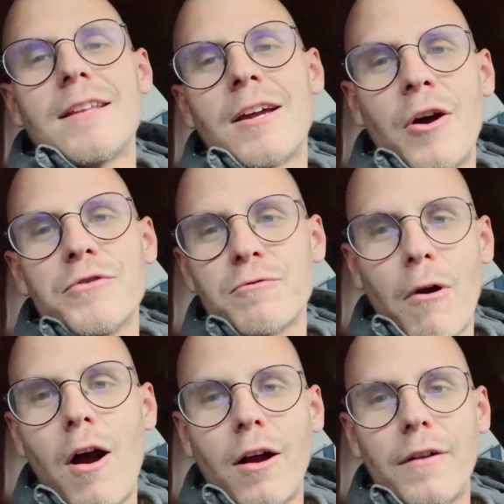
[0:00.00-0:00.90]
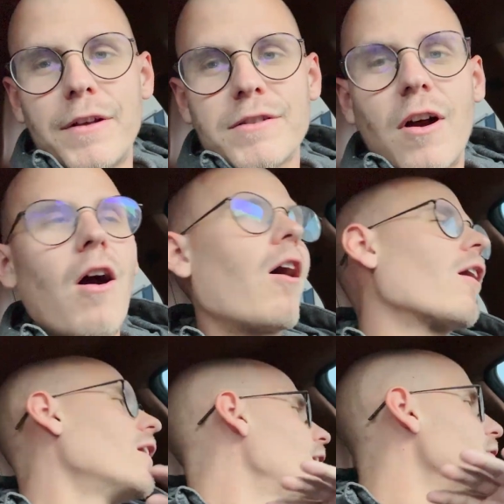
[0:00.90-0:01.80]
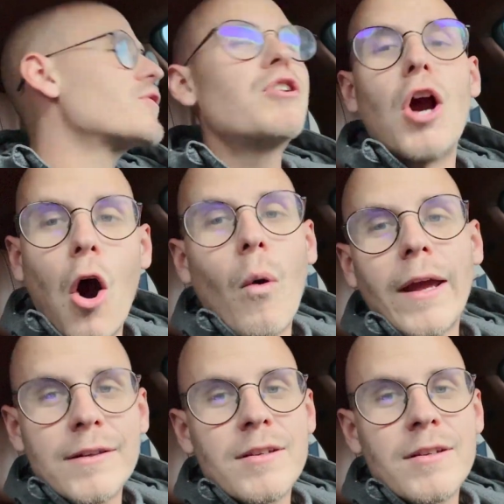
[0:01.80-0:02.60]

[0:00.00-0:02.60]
that goes wrong on this car is going